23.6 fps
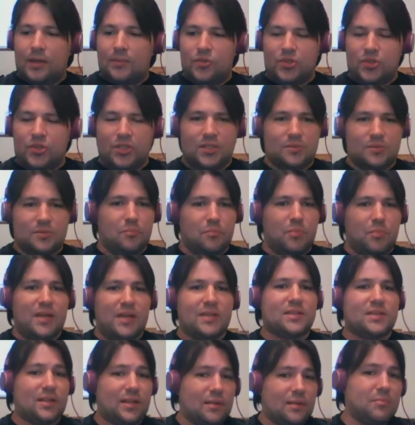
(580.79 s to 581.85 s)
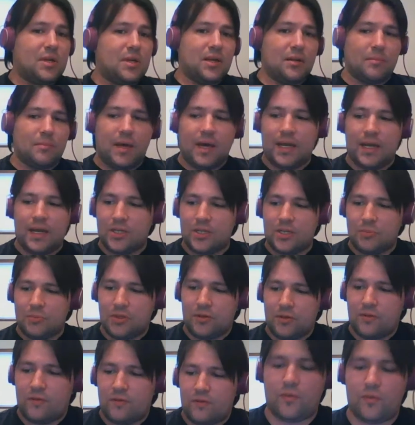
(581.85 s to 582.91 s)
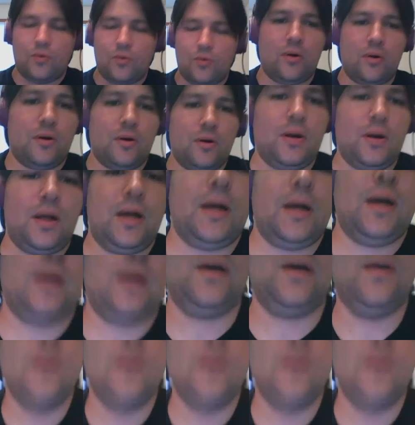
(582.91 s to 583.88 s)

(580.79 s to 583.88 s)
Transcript: She's basically middle management for the